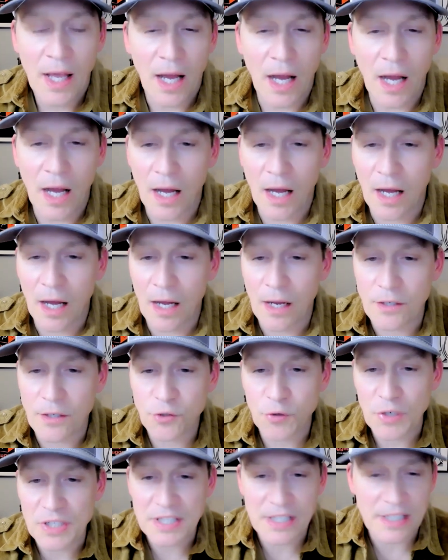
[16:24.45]

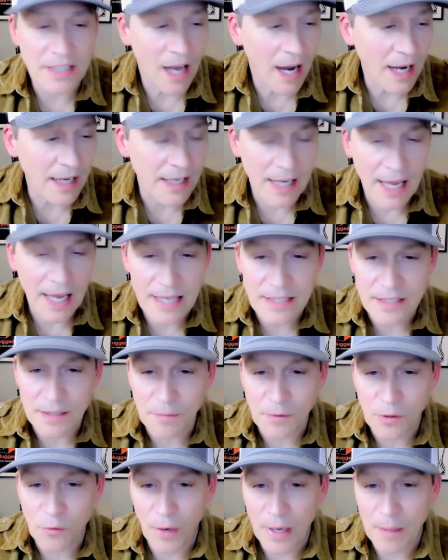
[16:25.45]
Teresa Nike has a
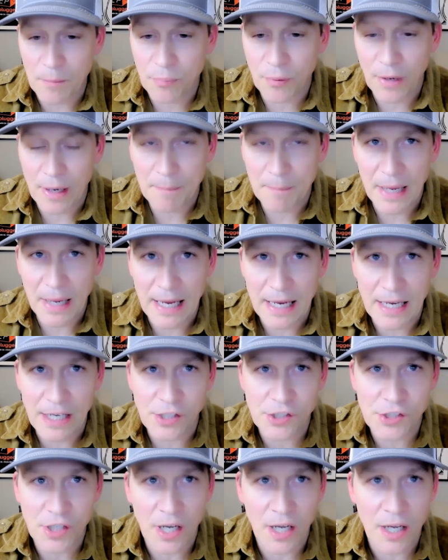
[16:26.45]
great
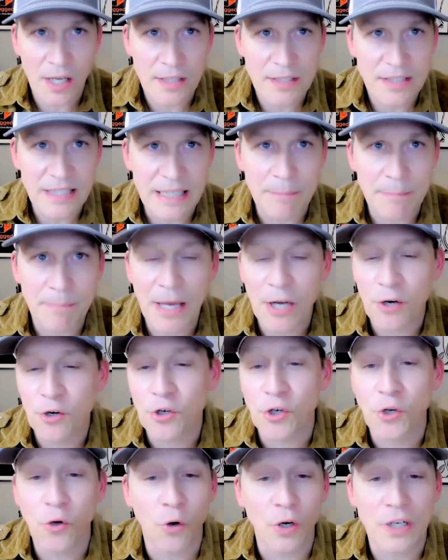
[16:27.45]
page, Sleep Better
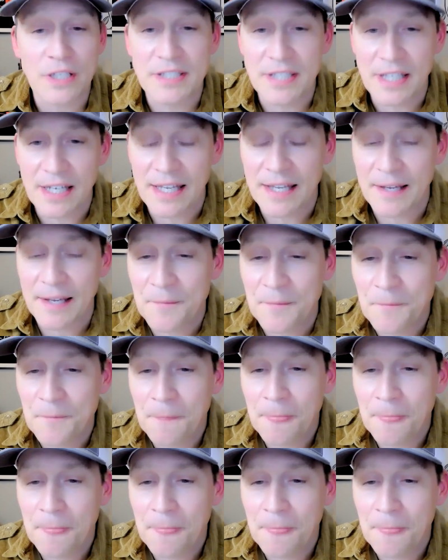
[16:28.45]
New York City.